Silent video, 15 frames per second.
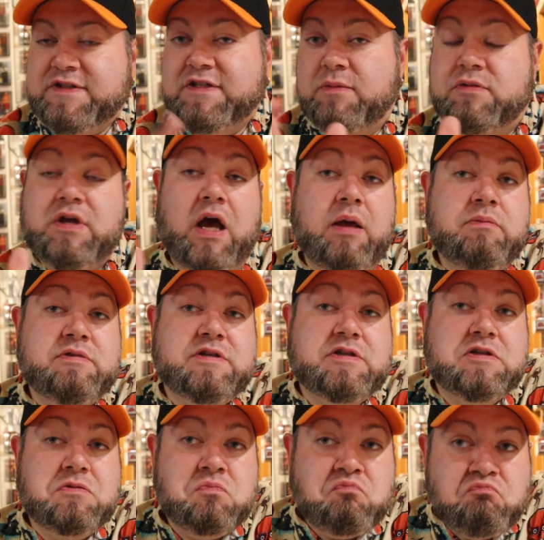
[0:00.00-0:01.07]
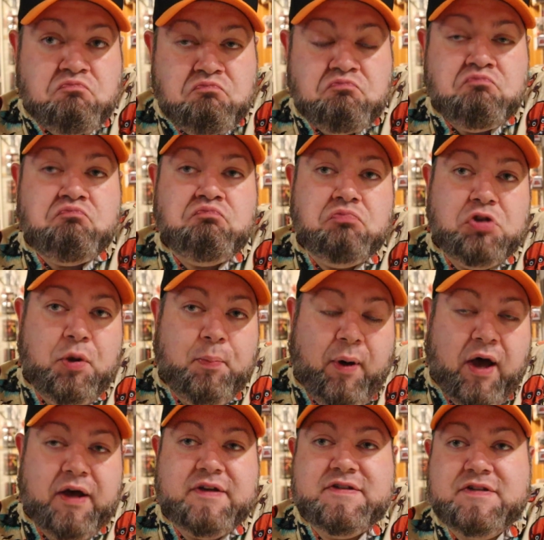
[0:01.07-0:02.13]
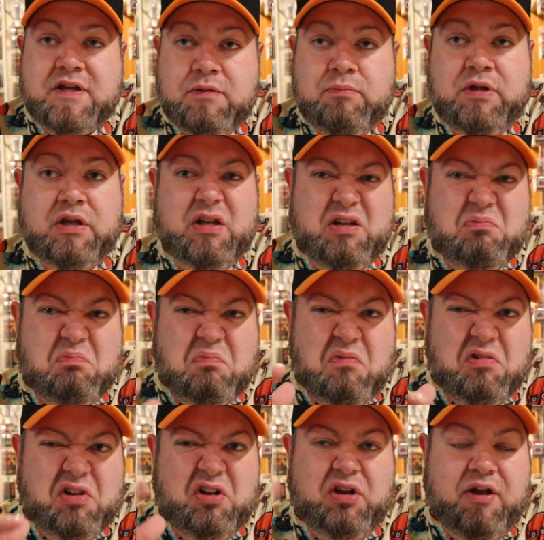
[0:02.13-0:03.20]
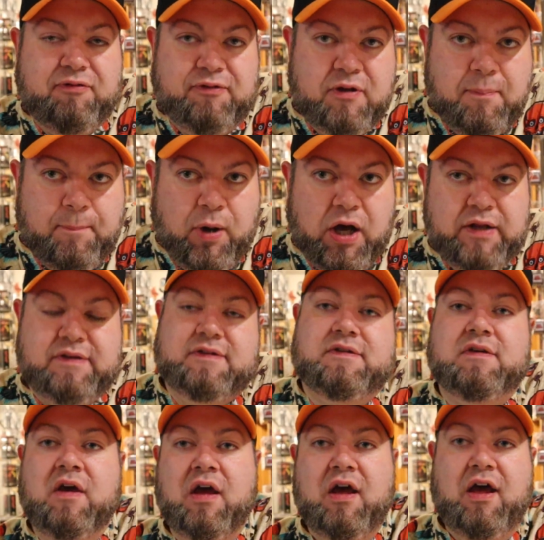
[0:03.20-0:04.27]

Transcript: Sometimes the box can be a little iffy, but